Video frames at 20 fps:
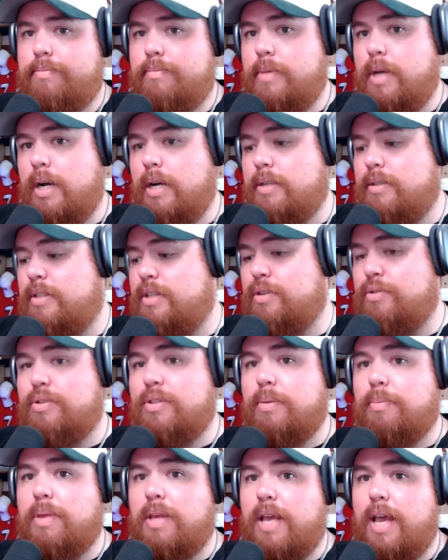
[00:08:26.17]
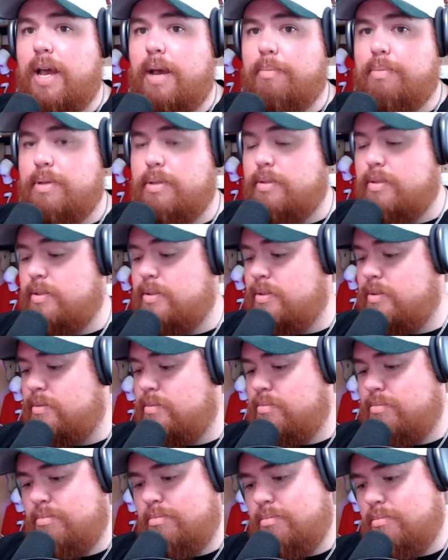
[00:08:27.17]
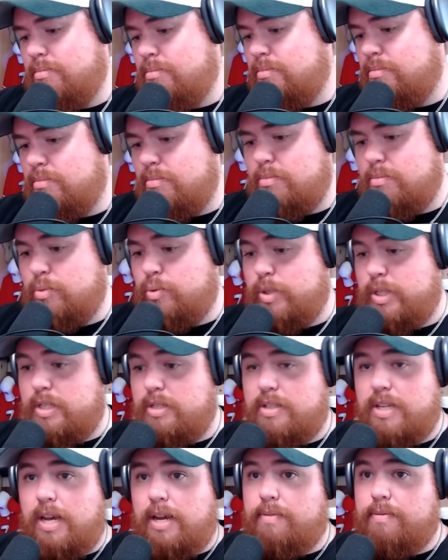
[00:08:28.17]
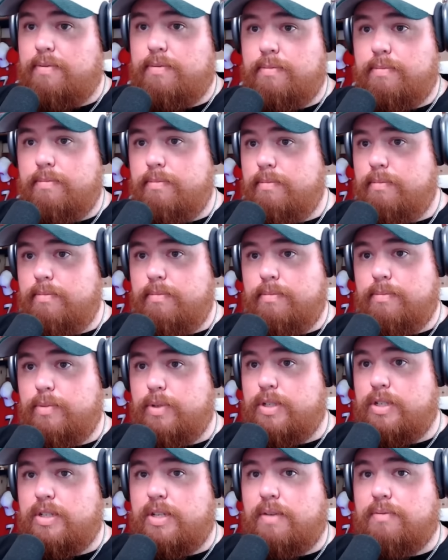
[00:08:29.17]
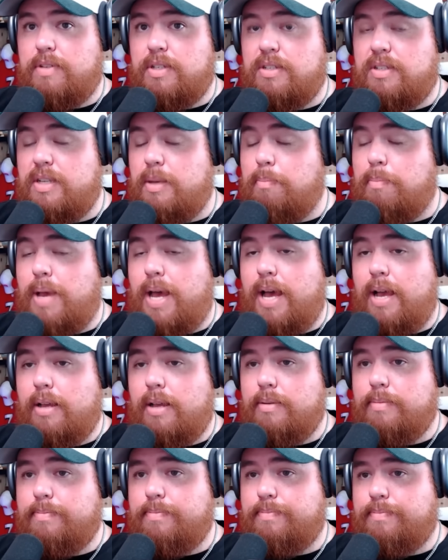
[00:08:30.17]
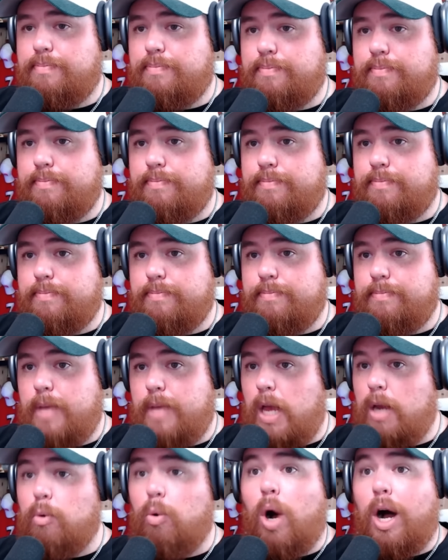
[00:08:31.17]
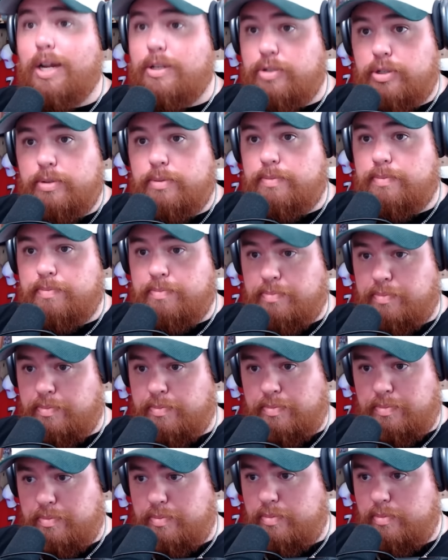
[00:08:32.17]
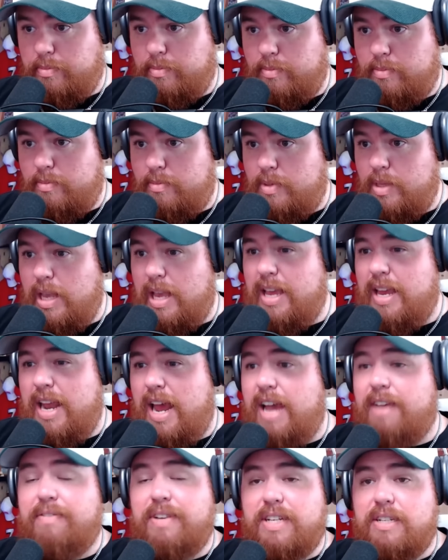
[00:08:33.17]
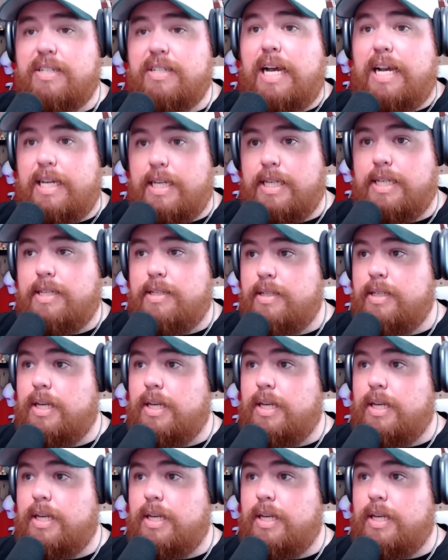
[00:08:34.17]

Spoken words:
until something happens, we just have to sit back and watch and have anxiety.